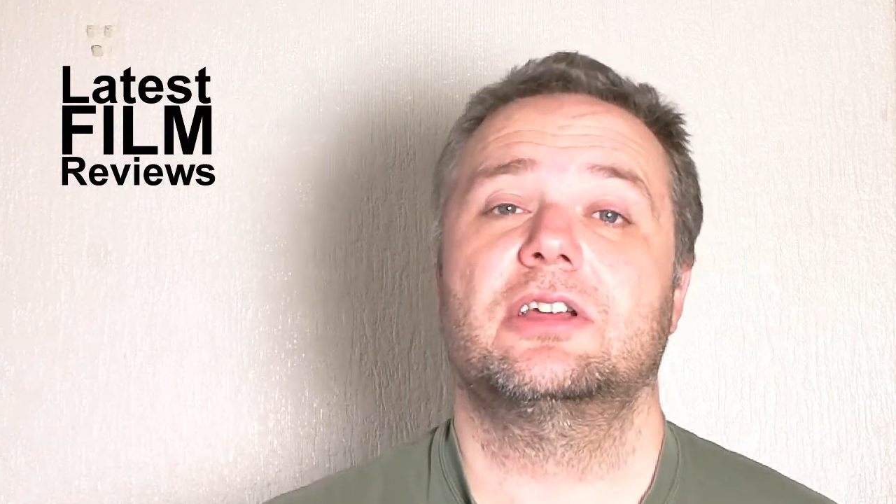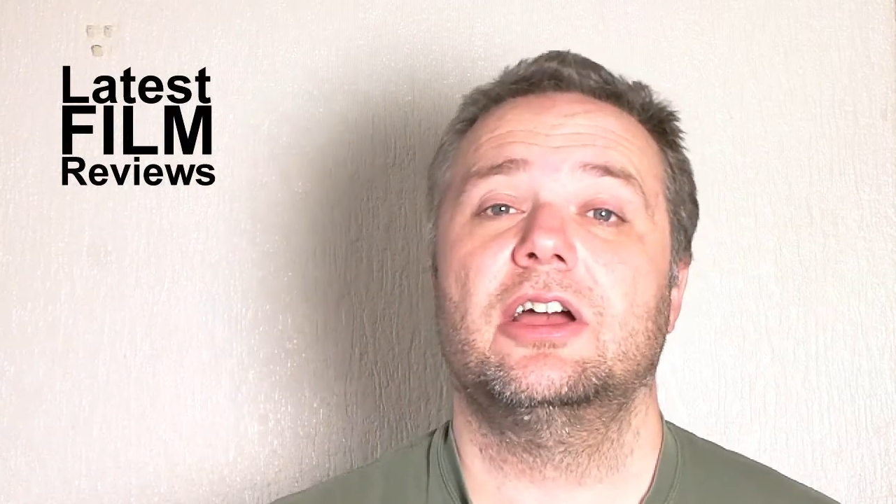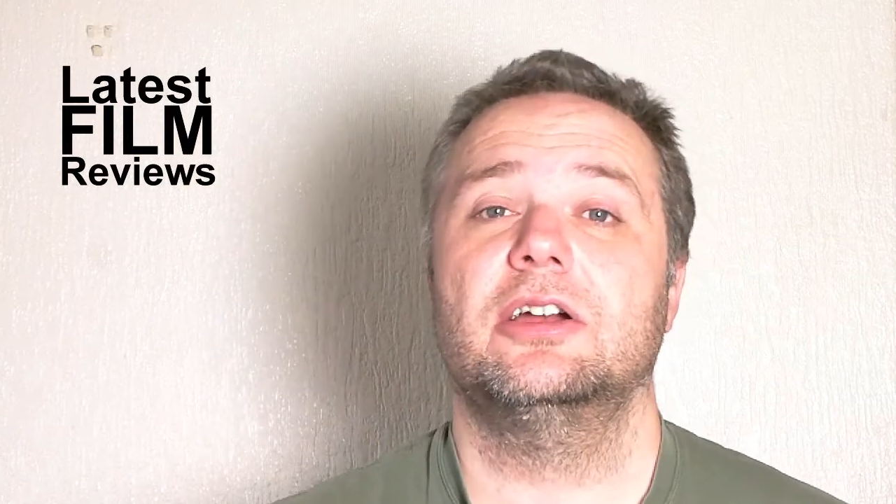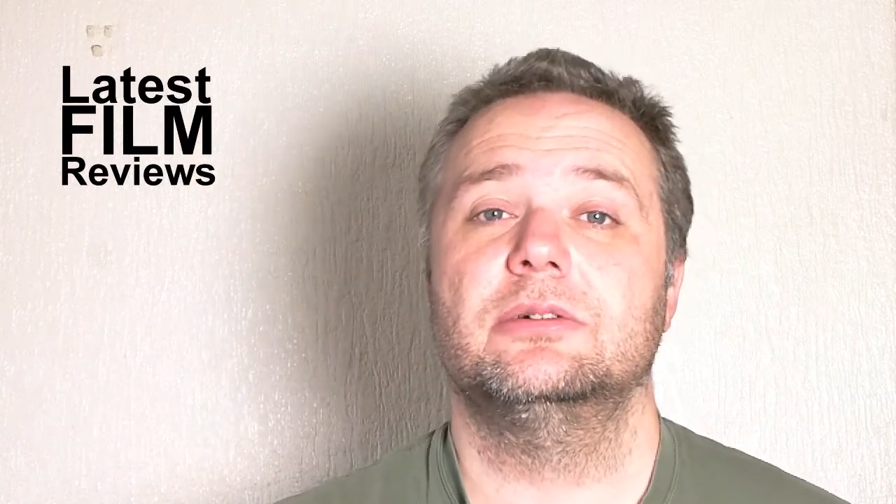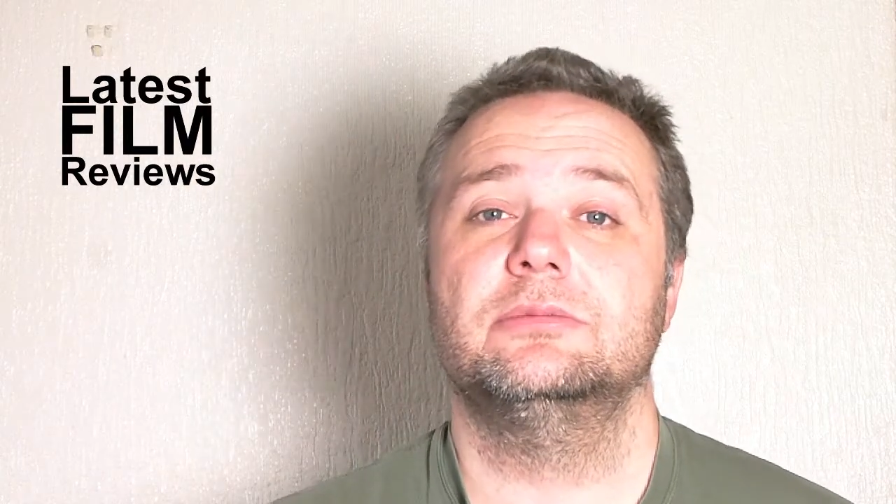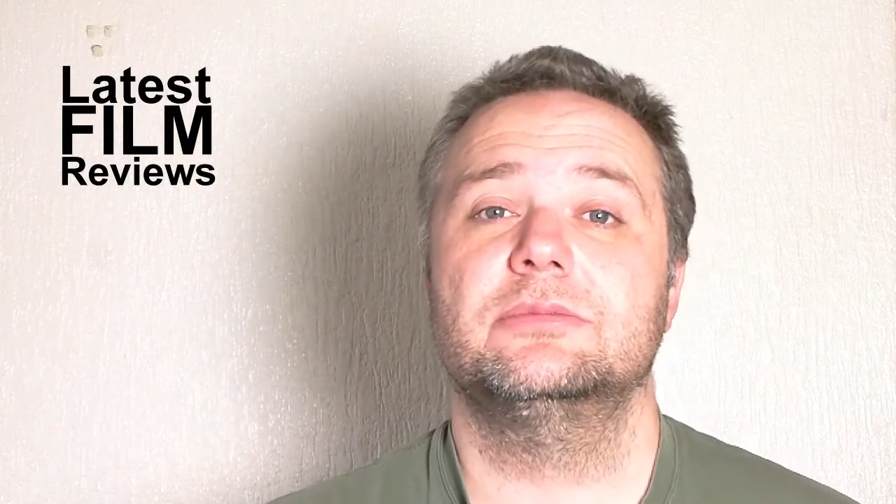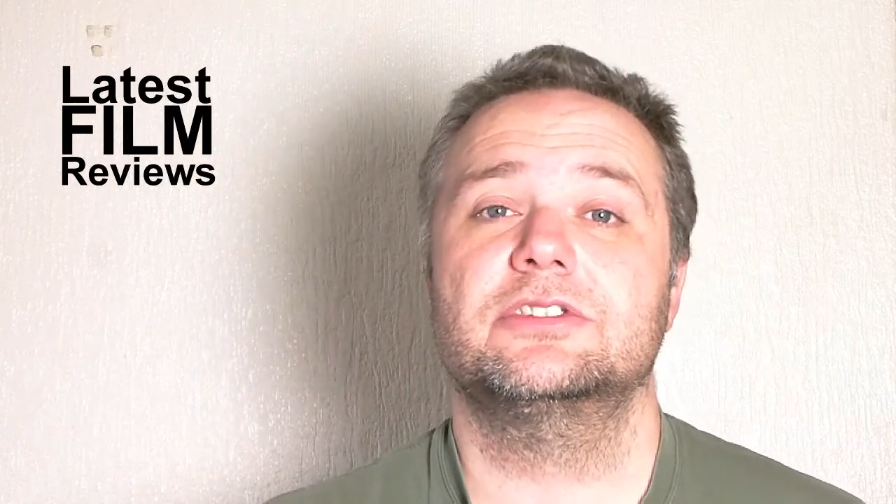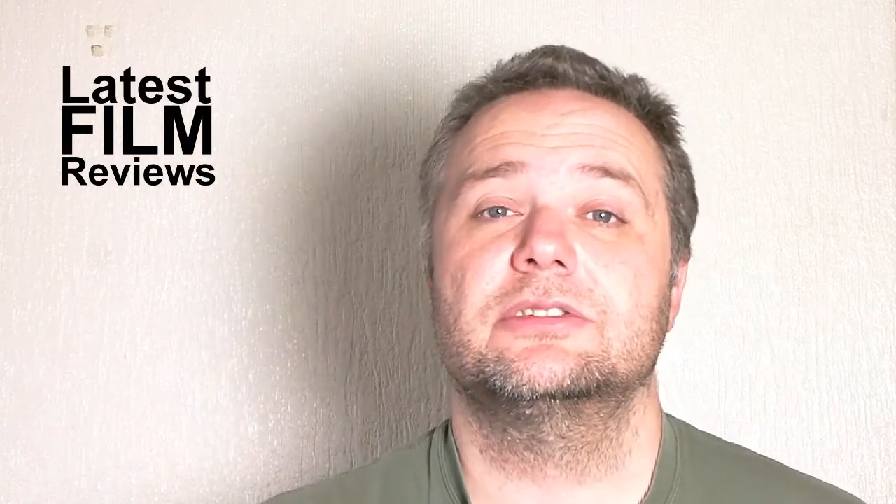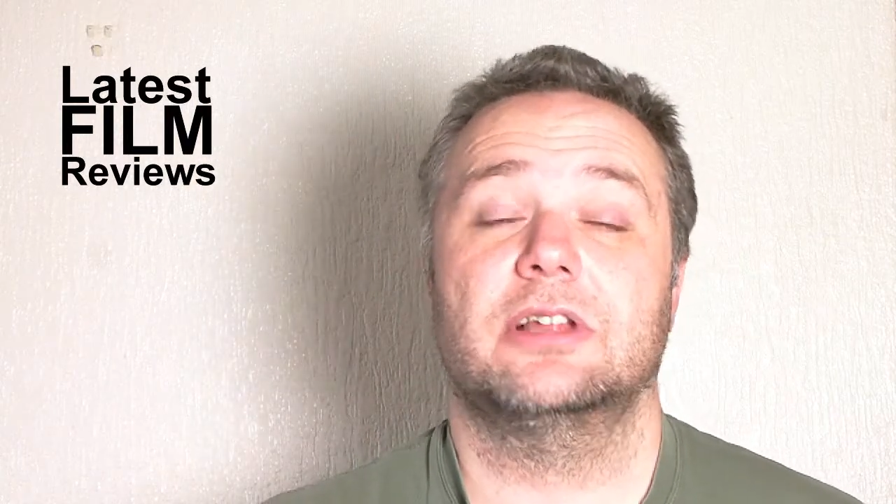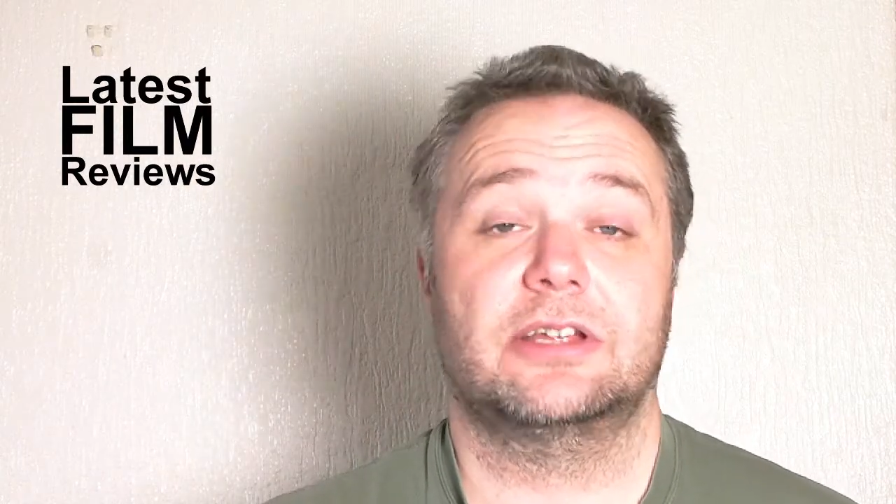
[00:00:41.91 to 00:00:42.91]
Holmes,
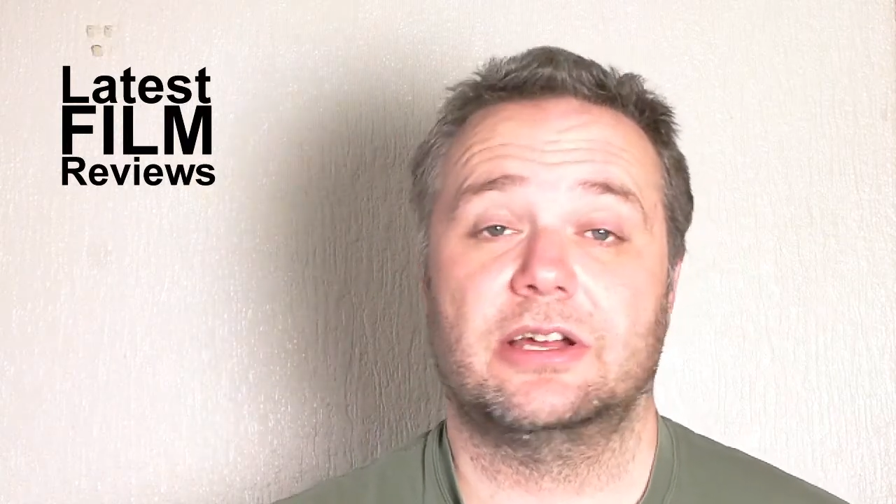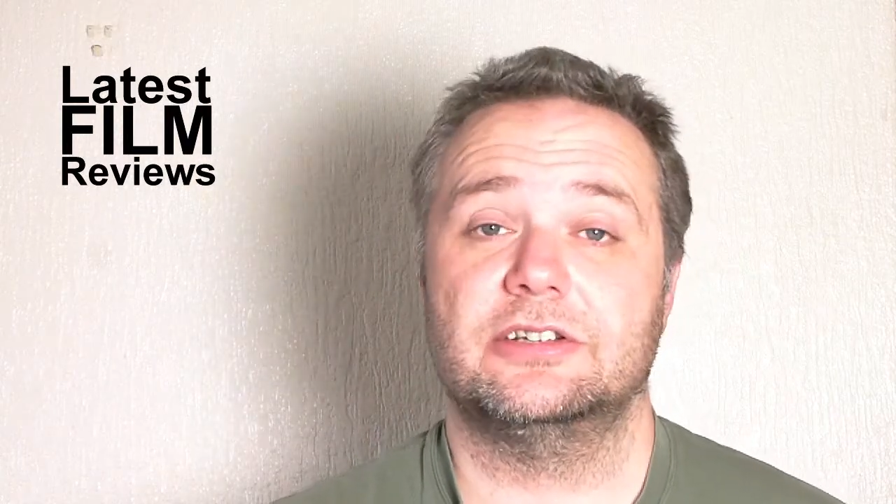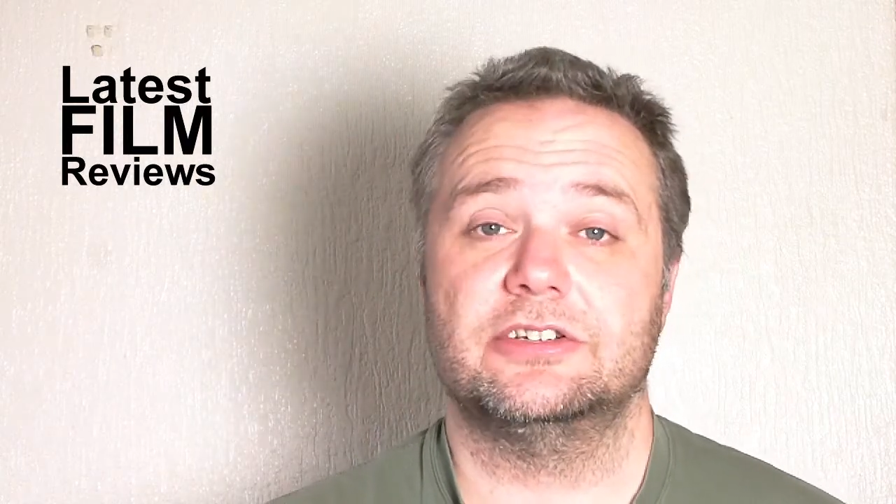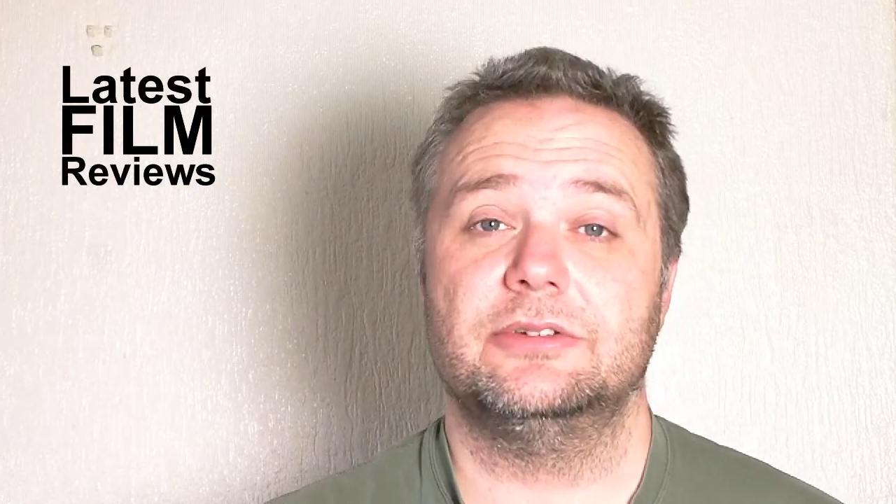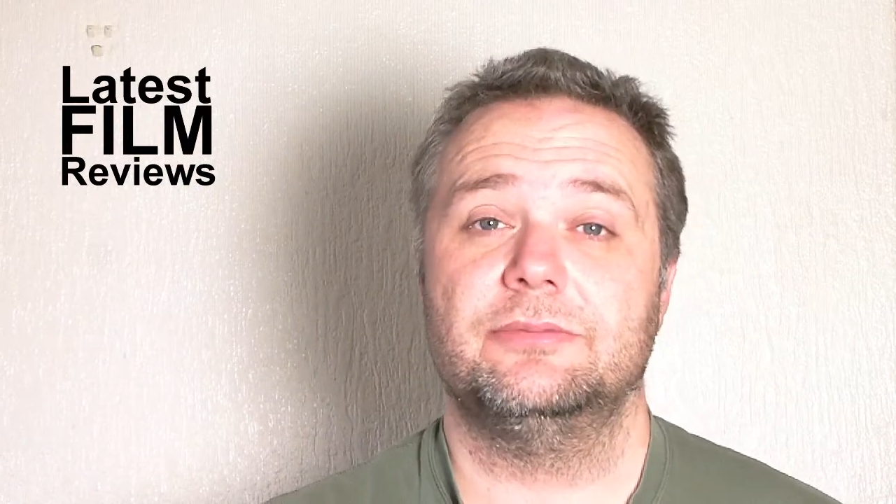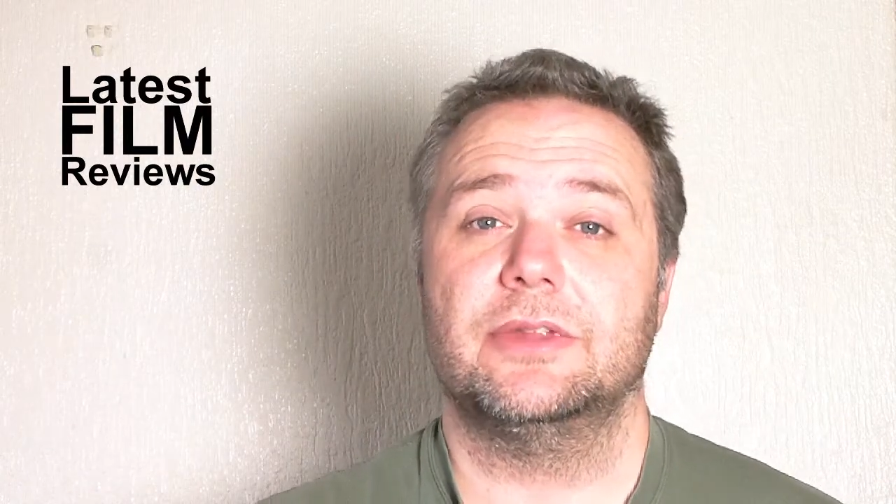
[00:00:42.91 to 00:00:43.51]
like I do,